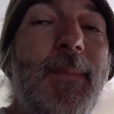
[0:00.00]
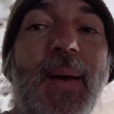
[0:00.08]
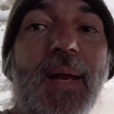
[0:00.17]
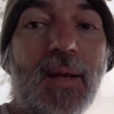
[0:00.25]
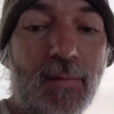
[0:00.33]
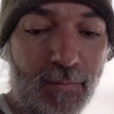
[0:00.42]

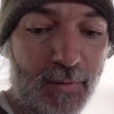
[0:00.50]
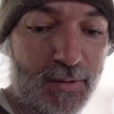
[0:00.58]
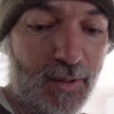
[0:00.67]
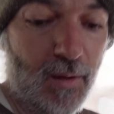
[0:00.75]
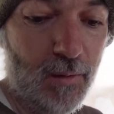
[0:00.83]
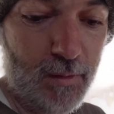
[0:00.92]
better
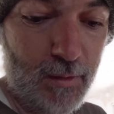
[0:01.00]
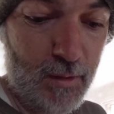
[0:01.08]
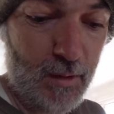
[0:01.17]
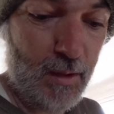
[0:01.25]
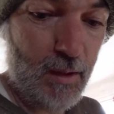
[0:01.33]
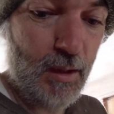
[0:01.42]
result
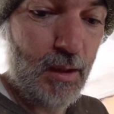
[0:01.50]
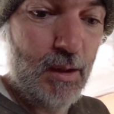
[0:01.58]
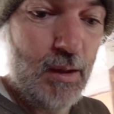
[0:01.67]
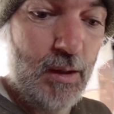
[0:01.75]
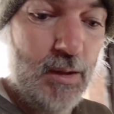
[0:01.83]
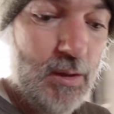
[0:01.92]

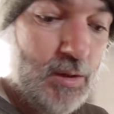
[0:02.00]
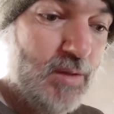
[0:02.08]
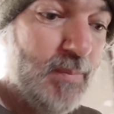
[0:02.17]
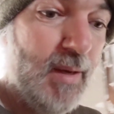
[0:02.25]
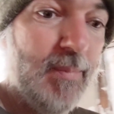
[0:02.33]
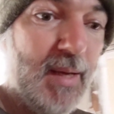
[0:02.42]

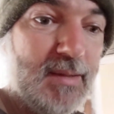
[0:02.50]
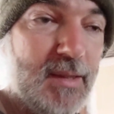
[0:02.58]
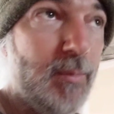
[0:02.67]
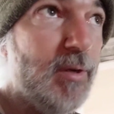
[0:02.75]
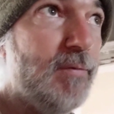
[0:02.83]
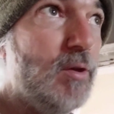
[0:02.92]
just by paying
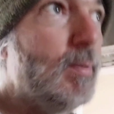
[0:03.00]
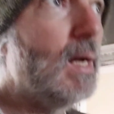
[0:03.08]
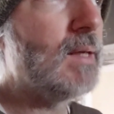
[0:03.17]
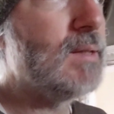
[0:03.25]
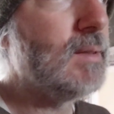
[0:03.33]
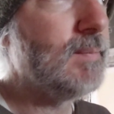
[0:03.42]
someone a few
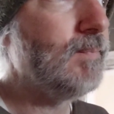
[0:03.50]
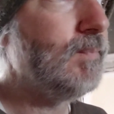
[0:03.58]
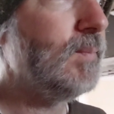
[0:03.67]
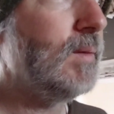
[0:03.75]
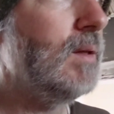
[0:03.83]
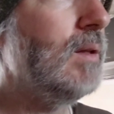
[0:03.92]
bucks.
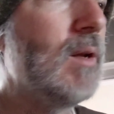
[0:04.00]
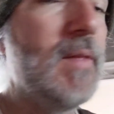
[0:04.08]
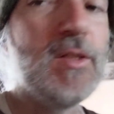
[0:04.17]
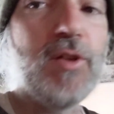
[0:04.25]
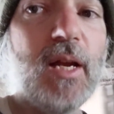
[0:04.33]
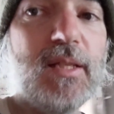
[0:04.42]
A lot of
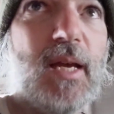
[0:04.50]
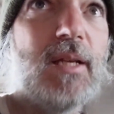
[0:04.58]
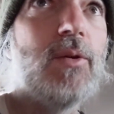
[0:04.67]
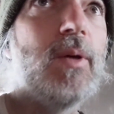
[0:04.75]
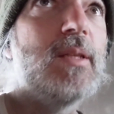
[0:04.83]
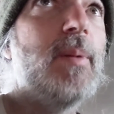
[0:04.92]
these trades
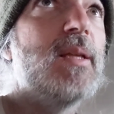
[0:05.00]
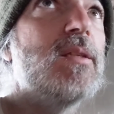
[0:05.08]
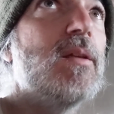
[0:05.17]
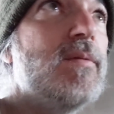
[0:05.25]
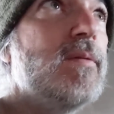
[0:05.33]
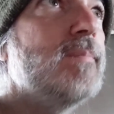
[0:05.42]
aren't too
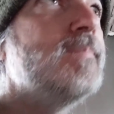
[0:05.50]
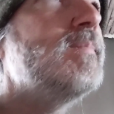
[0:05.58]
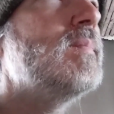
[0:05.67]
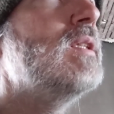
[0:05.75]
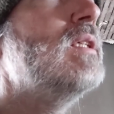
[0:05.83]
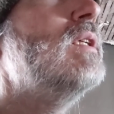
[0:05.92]
expensive.
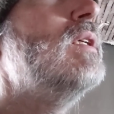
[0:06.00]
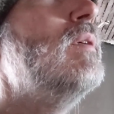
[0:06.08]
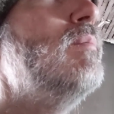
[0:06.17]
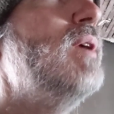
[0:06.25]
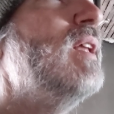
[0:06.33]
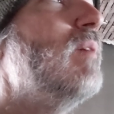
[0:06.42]

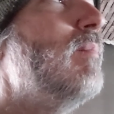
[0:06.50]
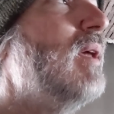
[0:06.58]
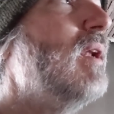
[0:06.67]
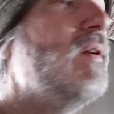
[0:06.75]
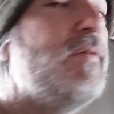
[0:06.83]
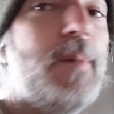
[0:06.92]
Pretty
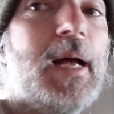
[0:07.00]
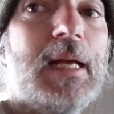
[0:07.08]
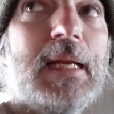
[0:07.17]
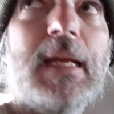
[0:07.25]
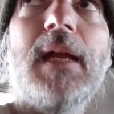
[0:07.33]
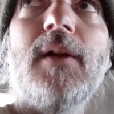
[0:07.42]
competitive
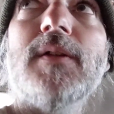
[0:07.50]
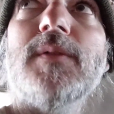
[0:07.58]
market here